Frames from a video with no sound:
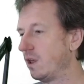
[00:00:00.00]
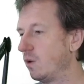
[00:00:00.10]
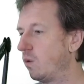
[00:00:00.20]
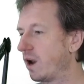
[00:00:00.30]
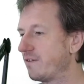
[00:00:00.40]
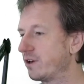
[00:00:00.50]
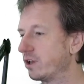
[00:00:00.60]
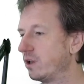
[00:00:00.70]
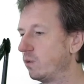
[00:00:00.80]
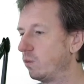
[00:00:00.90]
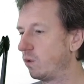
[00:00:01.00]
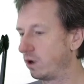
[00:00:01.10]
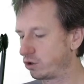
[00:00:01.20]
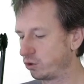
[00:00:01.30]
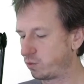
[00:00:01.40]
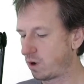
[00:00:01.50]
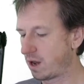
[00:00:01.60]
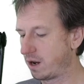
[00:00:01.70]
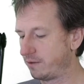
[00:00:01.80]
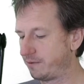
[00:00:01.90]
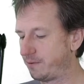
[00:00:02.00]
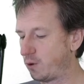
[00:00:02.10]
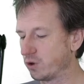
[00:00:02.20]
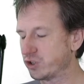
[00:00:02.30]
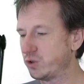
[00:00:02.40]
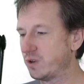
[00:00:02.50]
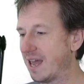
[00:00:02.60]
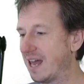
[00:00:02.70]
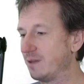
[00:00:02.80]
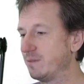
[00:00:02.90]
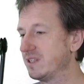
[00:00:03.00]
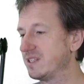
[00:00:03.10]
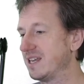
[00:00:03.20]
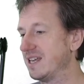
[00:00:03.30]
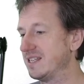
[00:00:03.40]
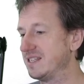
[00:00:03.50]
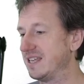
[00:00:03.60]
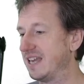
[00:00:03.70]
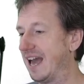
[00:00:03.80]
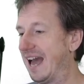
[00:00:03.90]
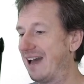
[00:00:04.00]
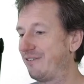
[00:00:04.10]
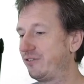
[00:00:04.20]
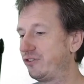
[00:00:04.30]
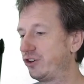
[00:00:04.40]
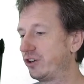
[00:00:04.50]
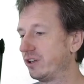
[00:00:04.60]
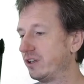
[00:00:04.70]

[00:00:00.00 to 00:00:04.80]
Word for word: one other good one for pseudo elements is the after.